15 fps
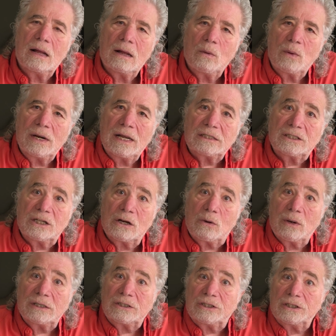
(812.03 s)
I want to ask you a
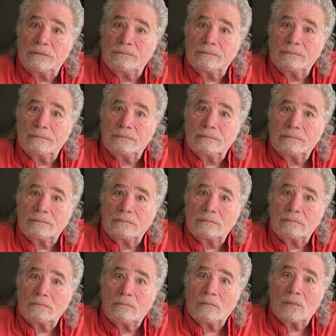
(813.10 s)
question.
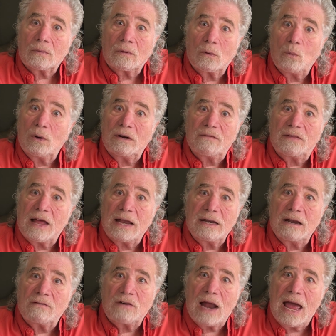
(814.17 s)
What if that
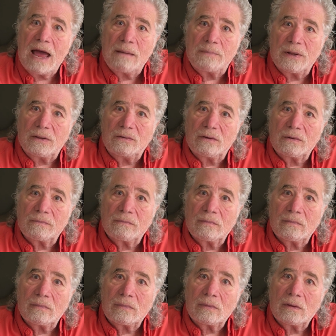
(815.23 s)
never happened?
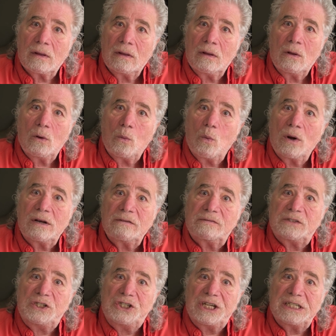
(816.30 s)
What
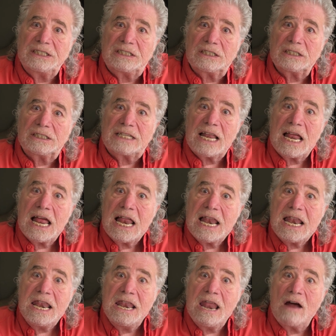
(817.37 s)
if Jesus
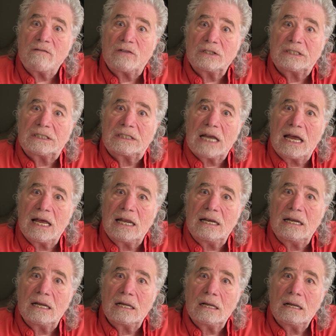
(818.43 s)
never said,
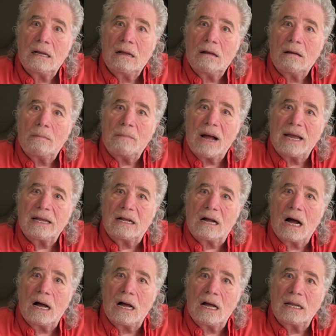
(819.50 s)
my
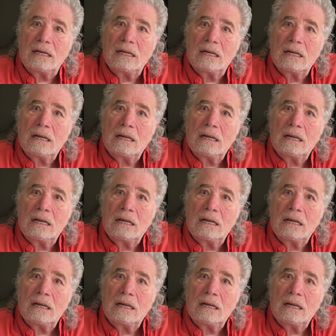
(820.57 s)
God,